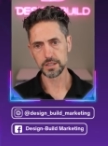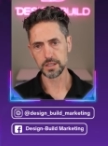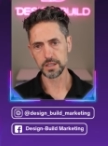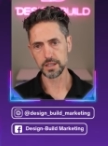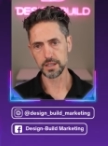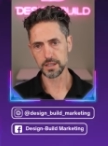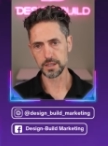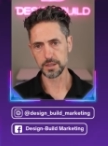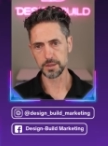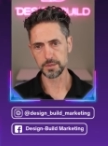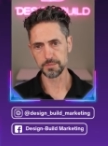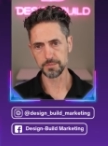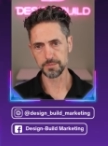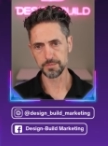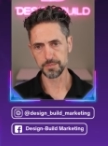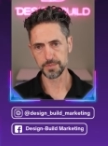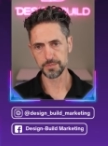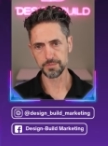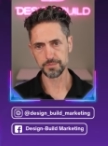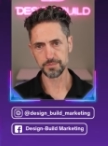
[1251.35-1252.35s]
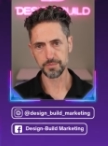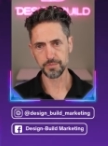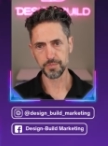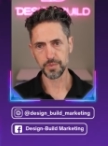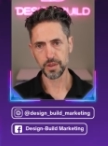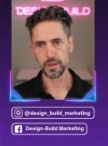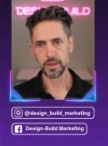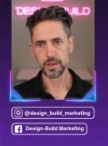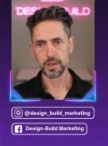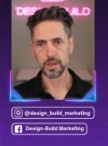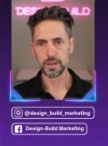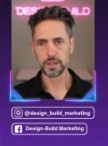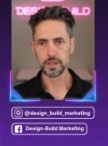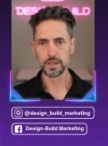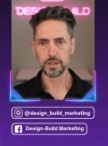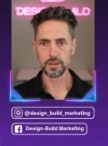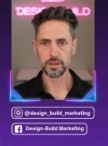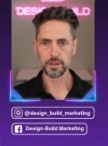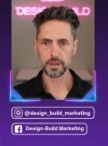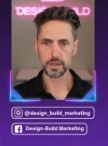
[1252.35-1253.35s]
and
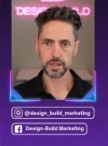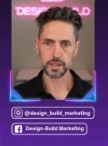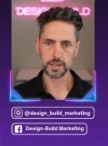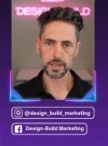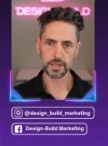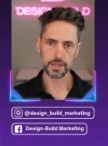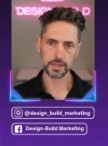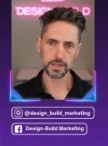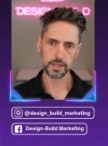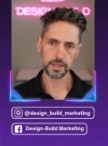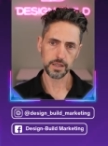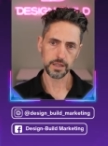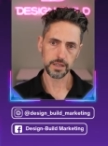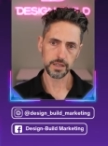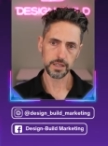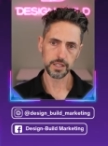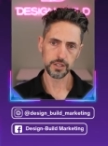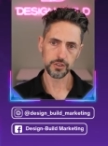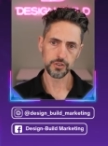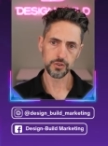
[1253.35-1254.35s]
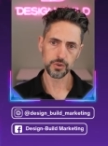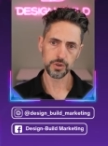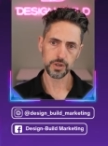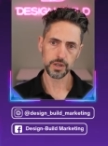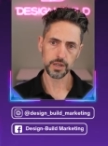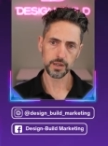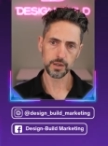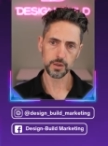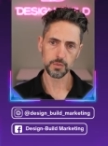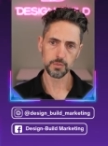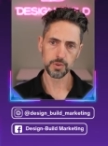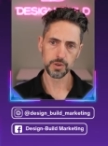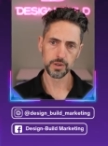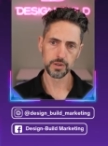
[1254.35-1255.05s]
I need your help